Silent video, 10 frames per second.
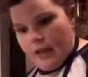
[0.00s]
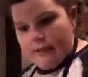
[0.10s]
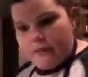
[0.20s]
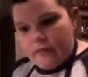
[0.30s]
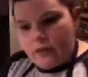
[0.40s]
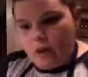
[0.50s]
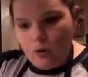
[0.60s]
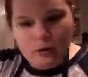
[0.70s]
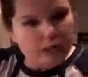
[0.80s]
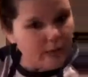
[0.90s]
And
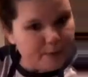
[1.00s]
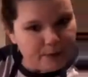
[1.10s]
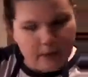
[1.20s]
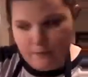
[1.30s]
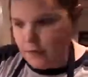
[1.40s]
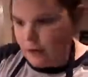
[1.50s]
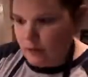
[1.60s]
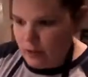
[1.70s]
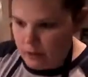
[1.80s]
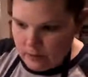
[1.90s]
no, it's not pretend flour.
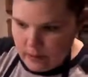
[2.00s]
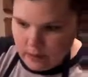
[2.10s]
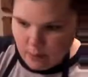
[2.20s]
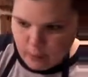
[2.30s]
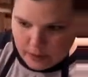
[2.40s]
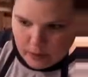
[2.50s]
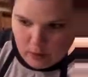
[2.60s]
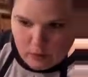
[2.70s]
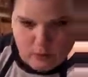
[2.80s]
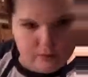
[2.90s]
Look, that's
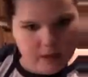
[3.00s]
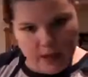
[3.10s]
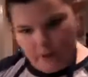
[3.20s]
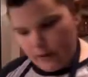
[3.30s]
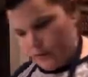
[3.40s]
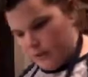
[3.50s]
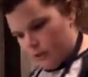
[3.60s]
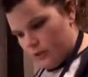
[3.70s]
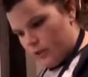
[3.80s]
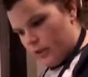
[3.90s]
real flour.
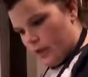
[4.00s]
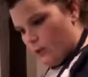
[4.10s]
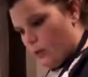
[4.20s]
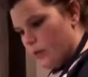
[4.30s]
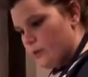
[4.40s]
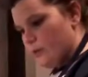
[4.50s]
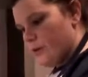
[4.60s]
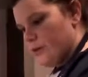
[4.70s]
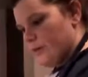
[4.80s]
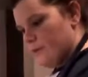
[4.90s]
Look, we're gonna
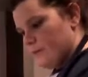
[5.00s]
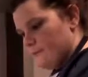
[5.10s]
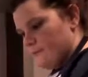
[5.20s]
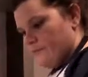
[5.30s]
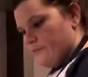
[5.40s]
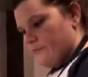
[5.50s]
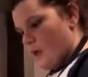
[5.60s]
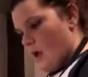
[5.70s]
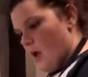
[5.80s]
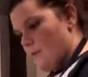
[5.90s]
put
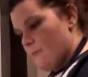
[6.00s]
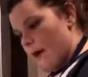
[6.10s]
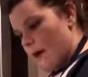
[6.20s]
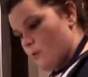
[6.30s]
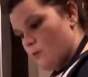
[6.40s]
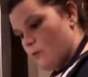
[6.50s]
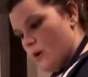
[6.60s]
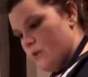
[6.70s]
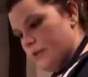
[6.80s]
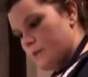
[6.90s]
about,
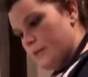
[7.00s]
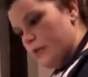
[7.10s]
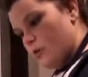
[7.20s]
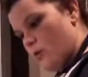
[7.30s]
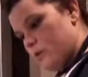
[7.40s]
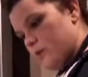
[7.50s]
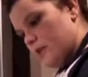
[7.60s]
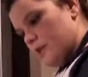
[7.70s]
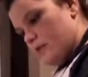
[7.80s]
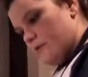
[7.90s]
what would it be
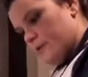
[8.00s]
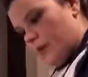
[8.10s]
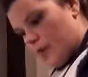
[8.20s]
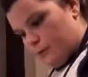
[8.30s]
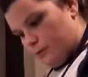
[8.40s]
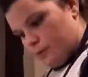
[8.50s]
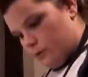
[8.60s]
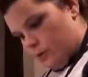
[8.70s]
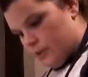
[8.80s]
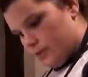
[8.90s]
equivalent of a
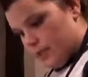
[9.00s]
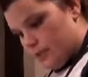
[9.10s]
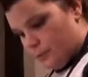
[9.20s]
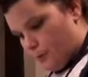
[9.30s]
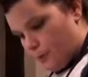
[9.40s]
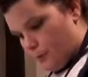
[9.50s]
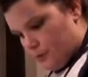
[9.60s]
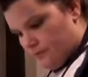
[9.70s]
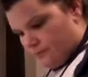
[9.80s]
teaspoon